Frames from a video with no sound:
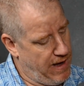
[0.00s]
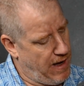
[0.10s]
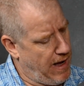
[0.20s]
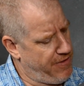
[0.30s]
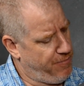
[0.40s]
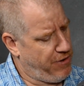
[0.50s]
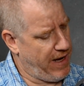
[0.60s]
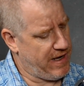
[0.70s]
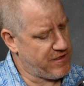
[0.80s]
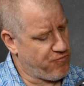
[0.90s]
The
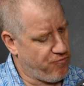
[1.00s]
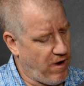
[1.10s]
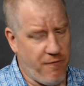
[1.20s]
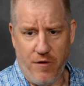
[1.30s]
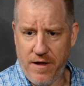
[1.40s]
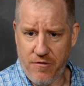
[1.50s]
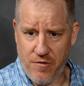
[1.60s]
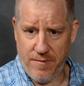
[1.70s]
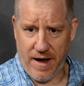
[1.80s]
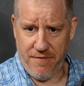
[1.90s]
plate is roughly
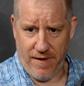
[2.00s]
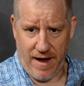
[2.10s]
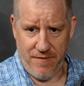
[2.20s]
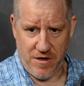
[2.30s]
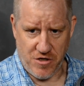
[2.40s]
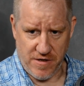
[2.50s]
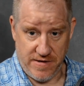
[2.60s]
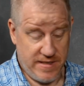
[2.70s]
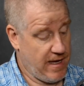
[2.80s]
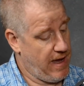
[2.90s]
3 by 5
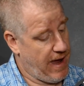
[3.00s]
inches,